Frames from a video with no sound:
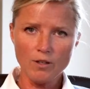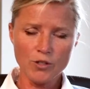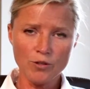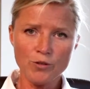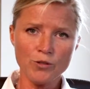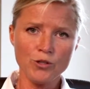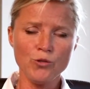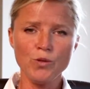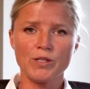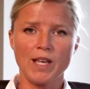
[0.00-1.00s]
So those are
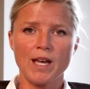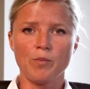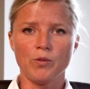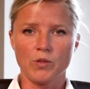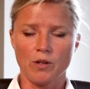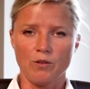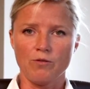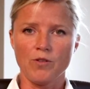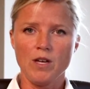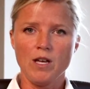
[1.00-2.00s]
two examples
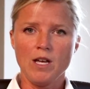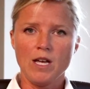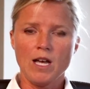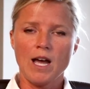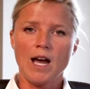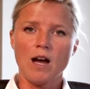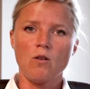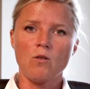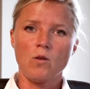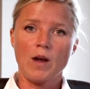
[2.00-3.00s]
of
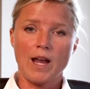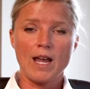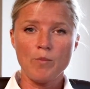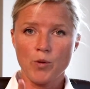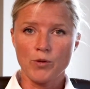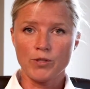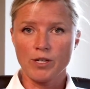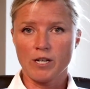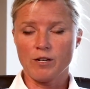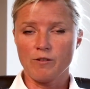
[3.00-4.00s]
how a
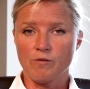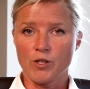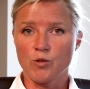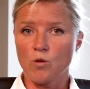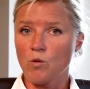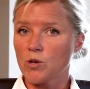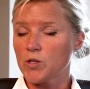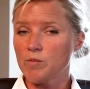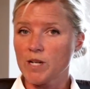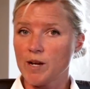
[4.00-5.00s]
person, an individual, or
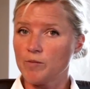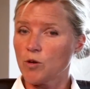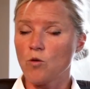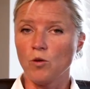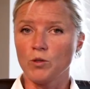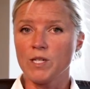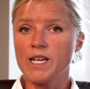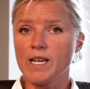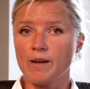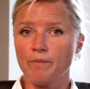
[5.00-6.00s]
sometimes a whole
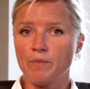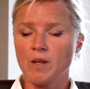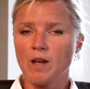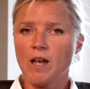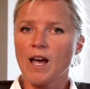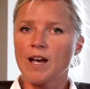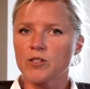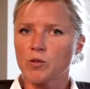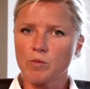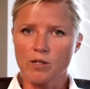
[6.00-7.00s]
team
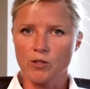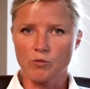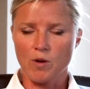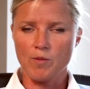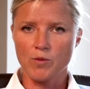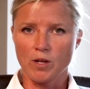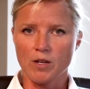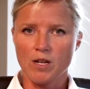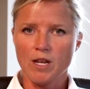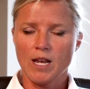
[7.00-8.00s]
has to be
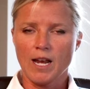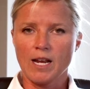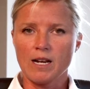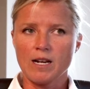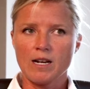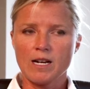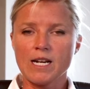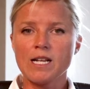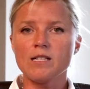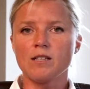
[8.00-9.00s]
disrupted and
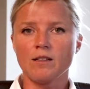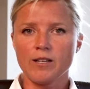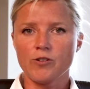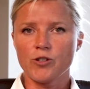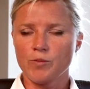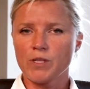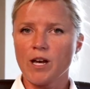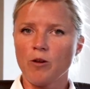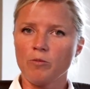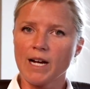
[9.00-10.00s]
needs the leadership to
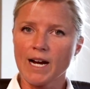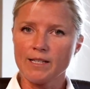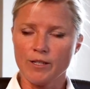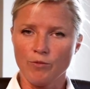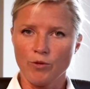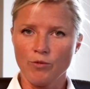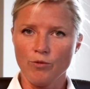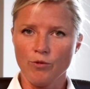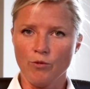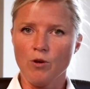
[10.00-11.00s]
help guide them
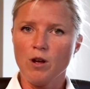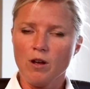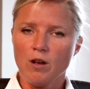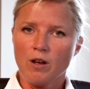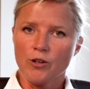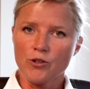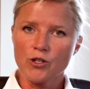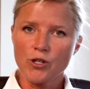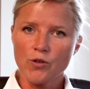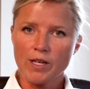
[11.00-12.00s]
through
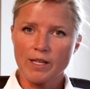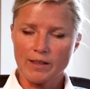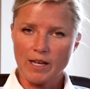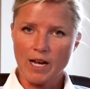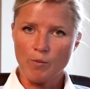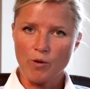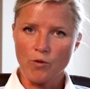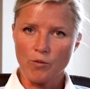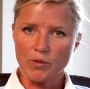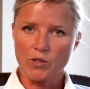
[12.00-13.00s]
ensuring that the high
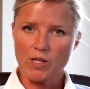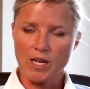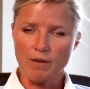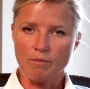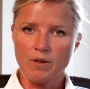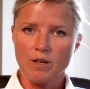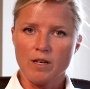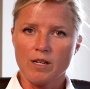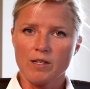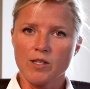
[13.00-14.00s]
performance team
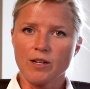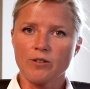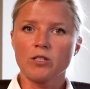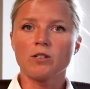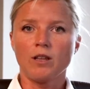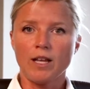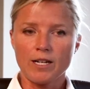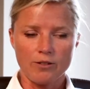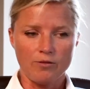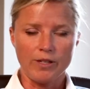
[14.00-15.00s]
is there to
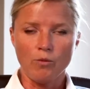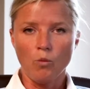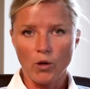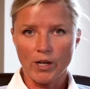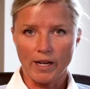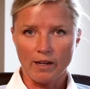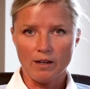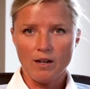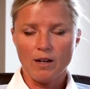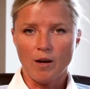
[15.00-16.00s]
collectively working
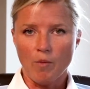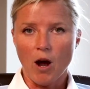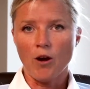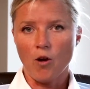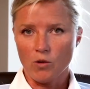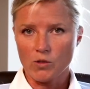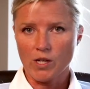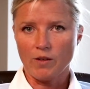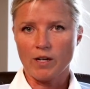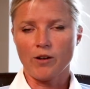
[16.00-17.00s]
on all
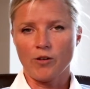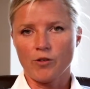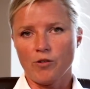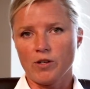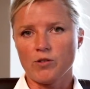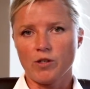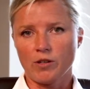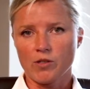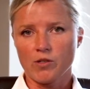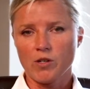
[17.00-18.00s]
7
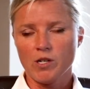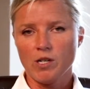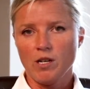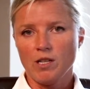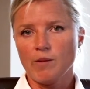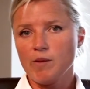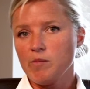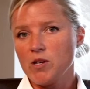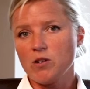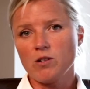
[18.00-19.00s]
characteristics. Let me
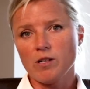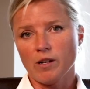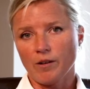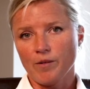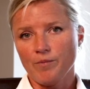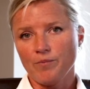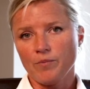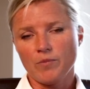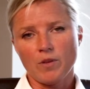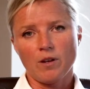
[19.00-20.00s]
be clear,
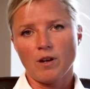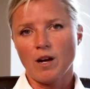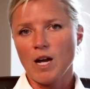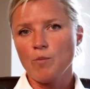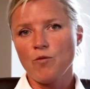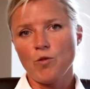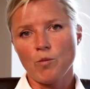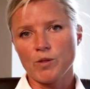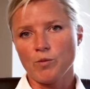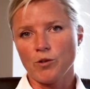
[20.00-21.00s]
a high
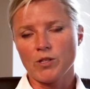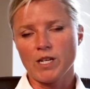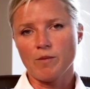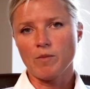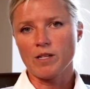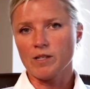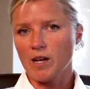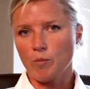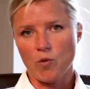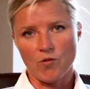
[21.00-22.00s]
performance work team is
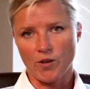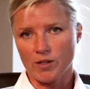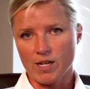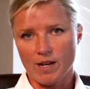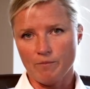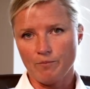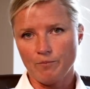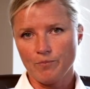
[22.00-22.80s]
not a perfect team.